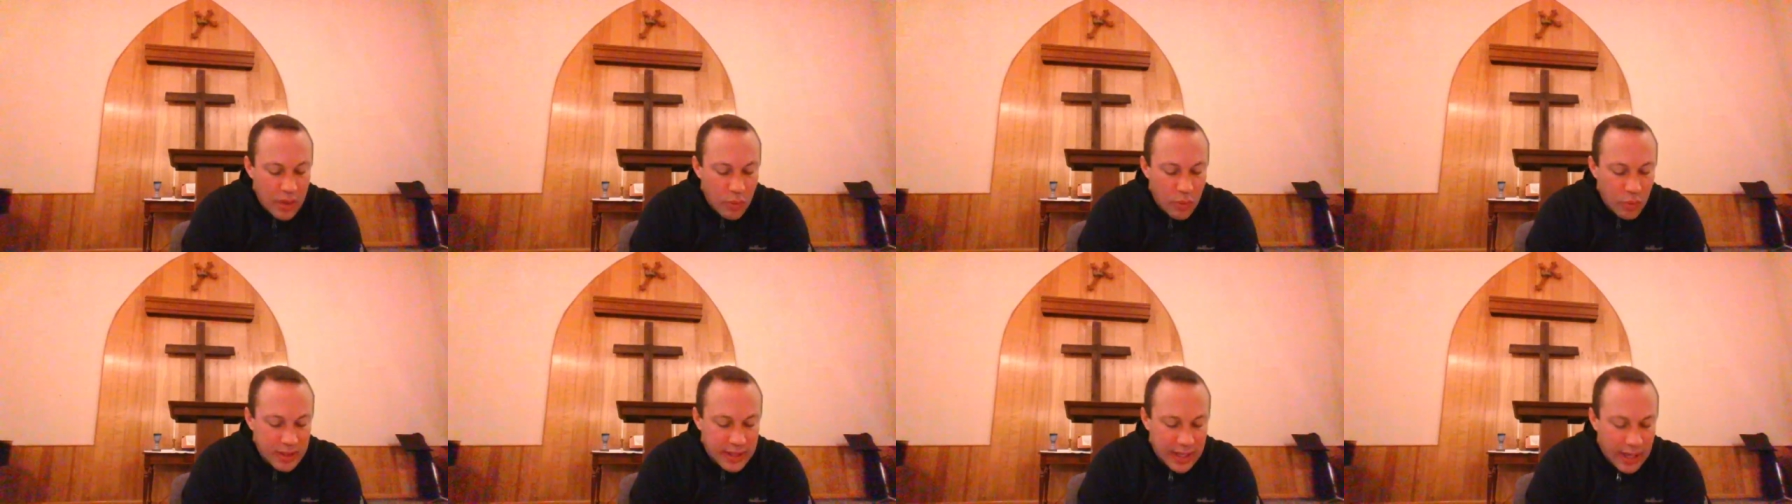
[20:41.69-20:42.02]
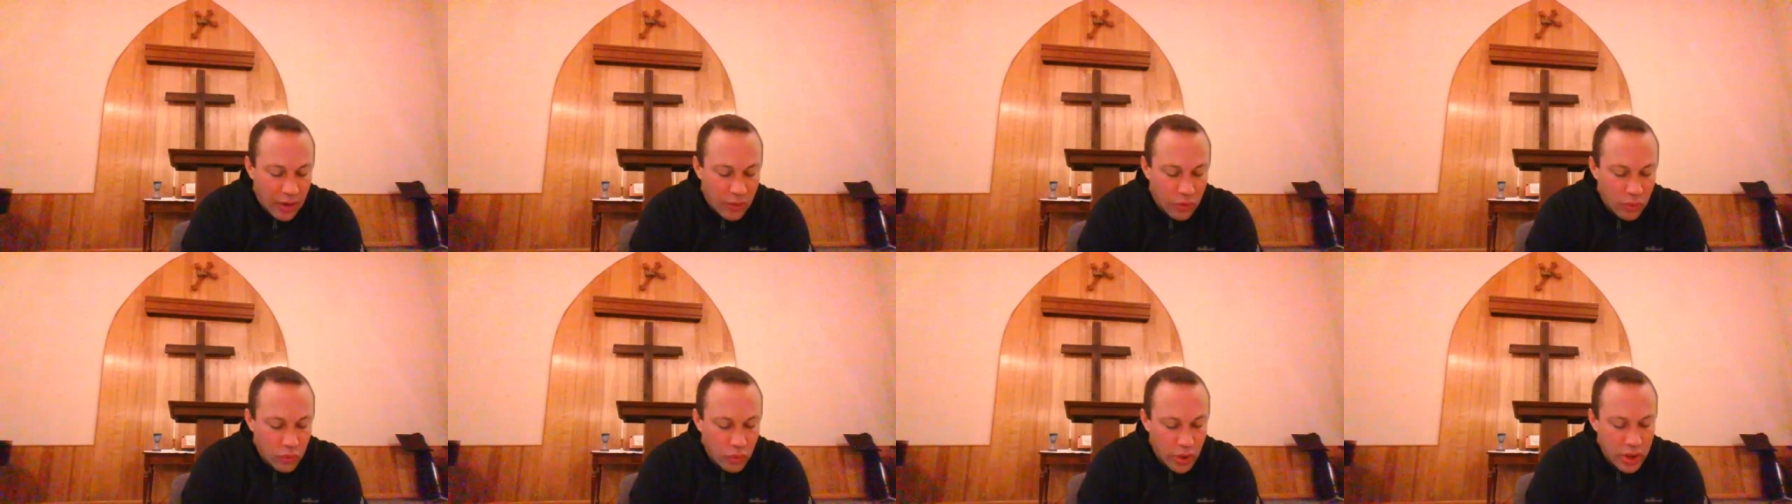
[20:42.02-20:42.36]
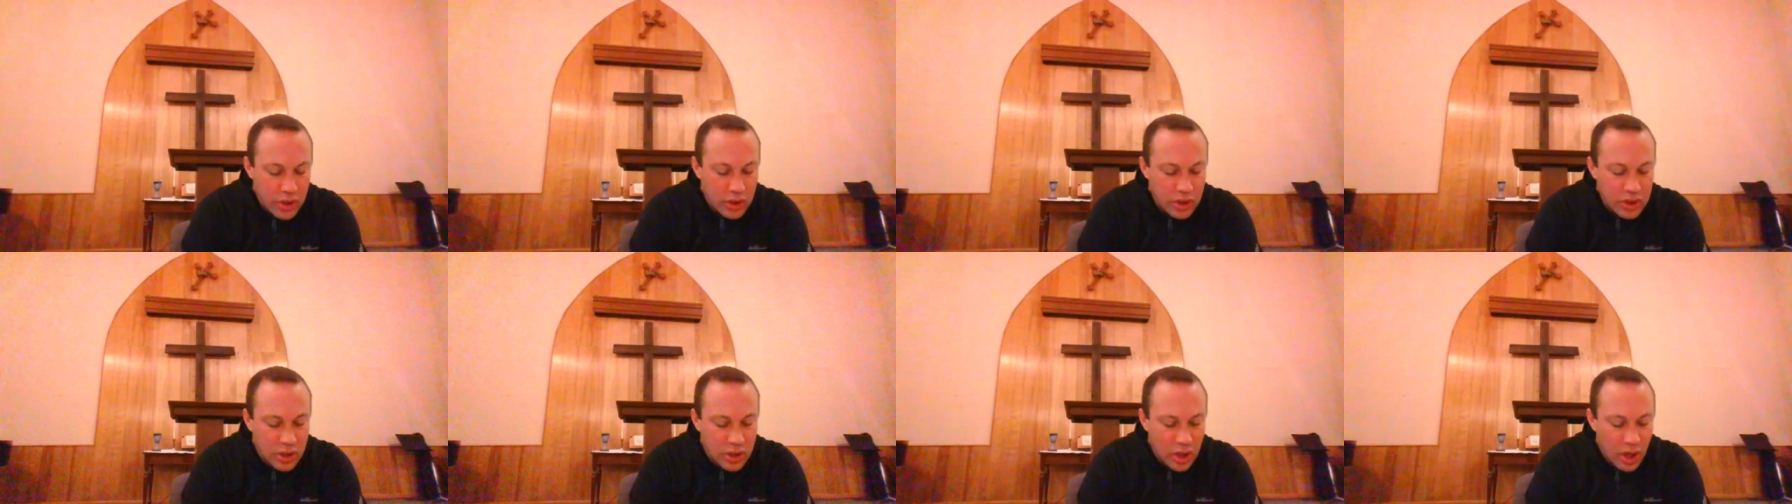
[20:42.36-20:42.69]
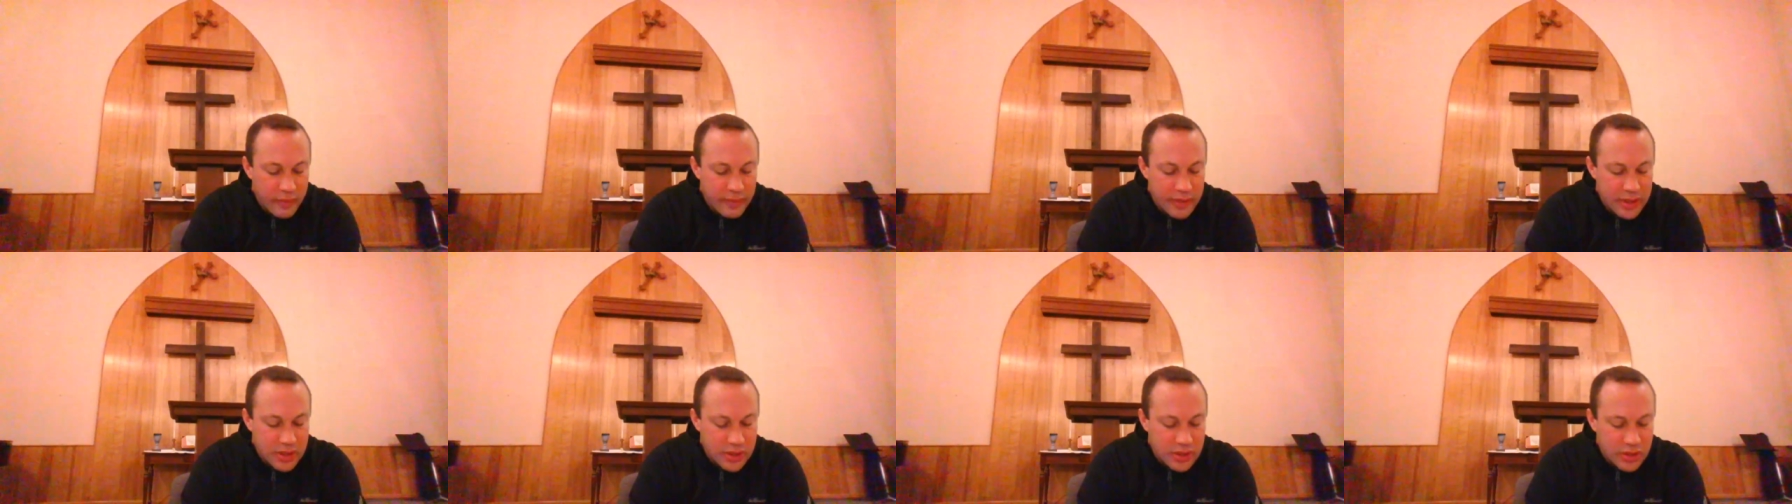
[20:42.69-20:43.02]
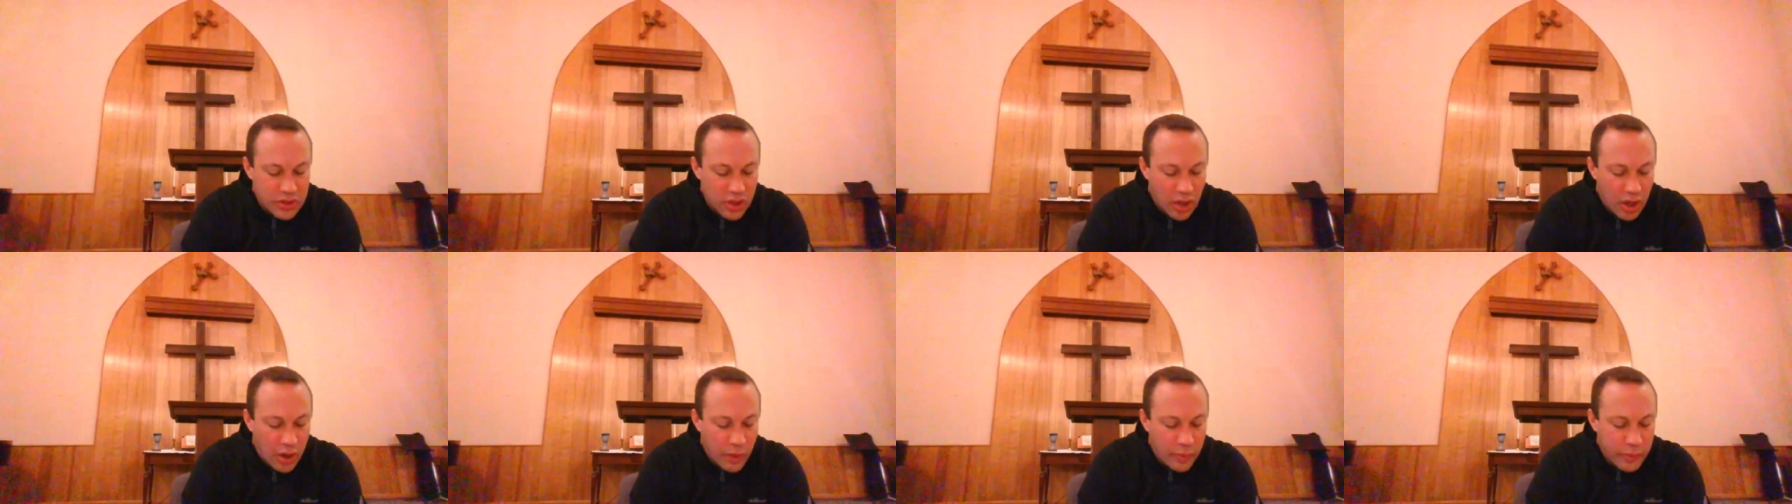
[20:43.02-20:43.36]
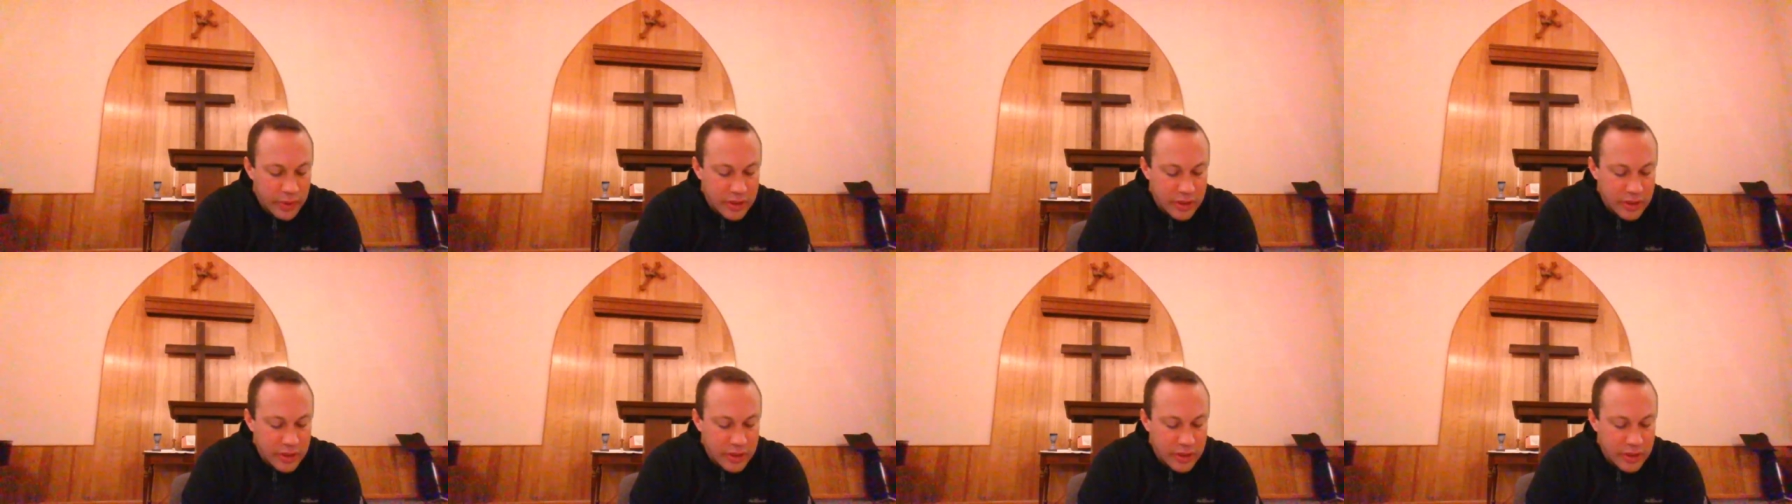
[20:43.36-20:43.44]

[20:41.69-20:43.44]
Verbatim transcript: Without royal garments, Saul